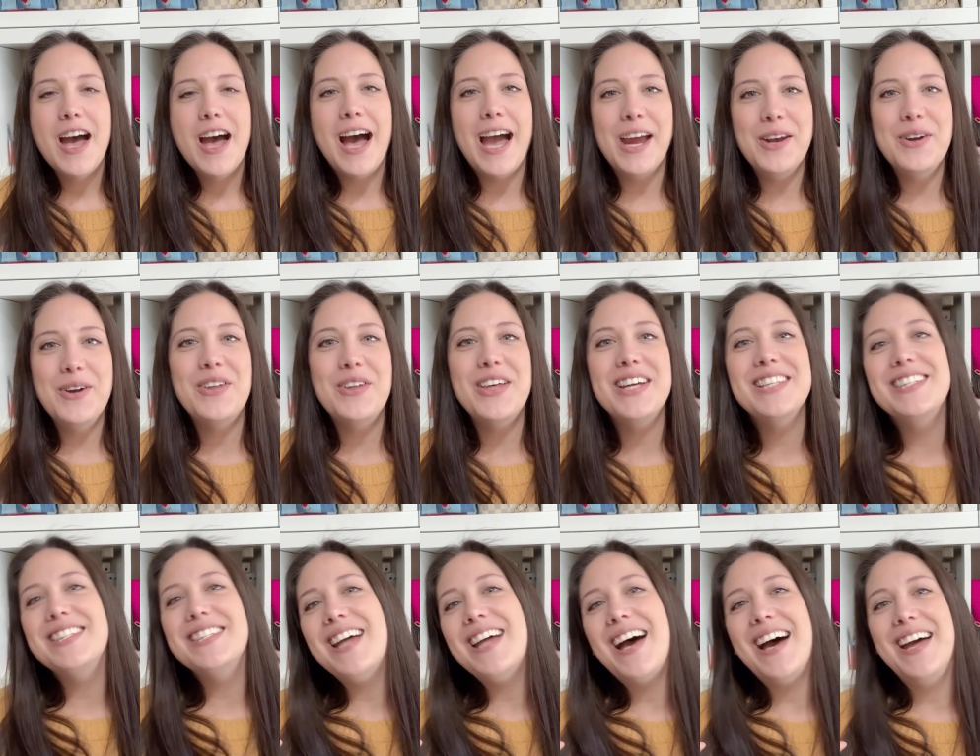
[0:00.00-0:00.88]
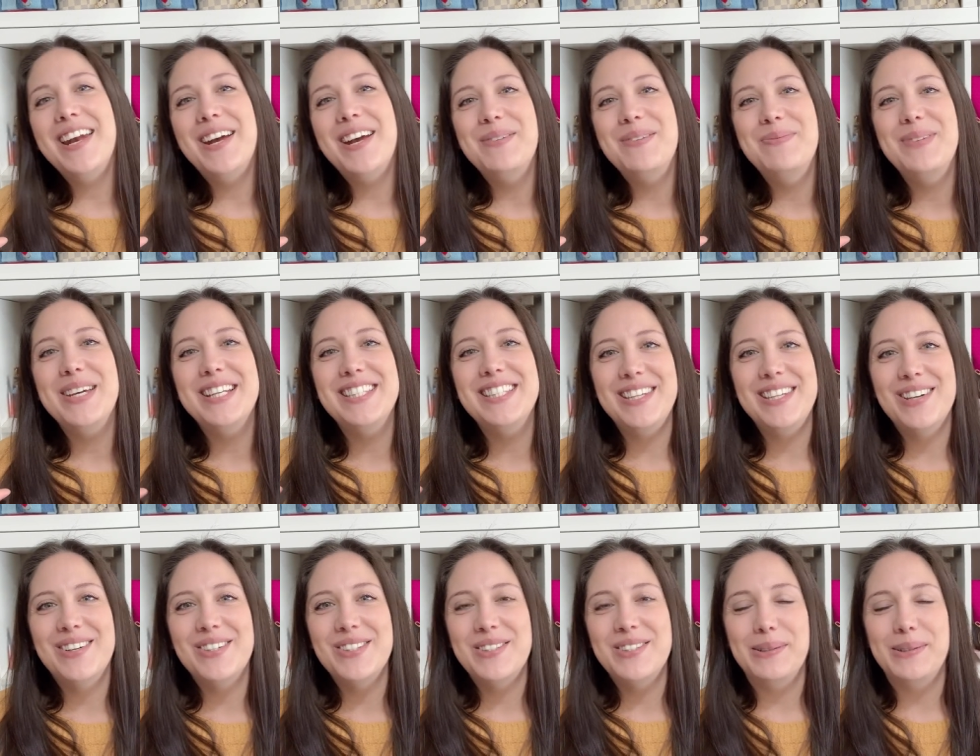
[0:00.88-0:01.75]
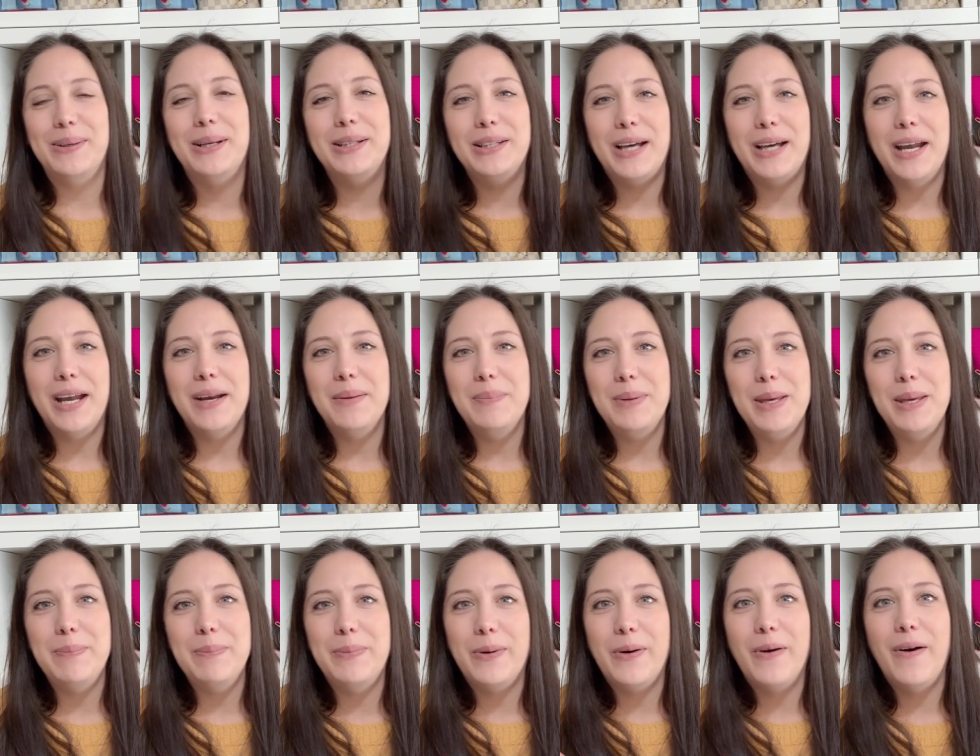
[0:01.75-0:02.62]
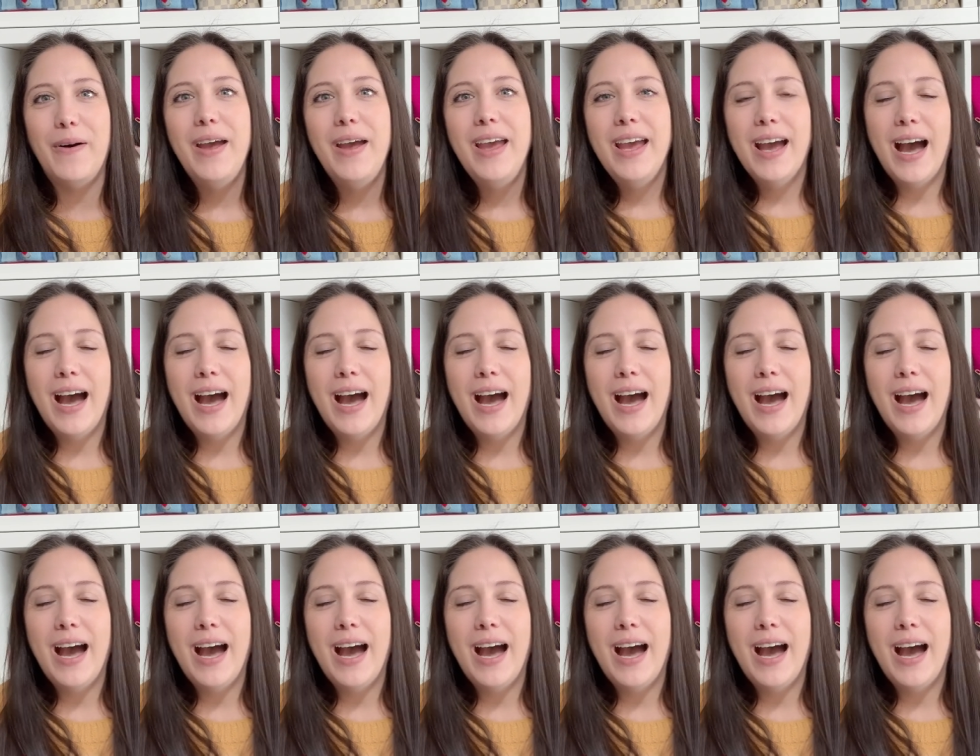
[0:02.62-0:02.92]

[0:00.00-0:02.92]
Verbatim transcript: I know that's not a big deal to a lot of people.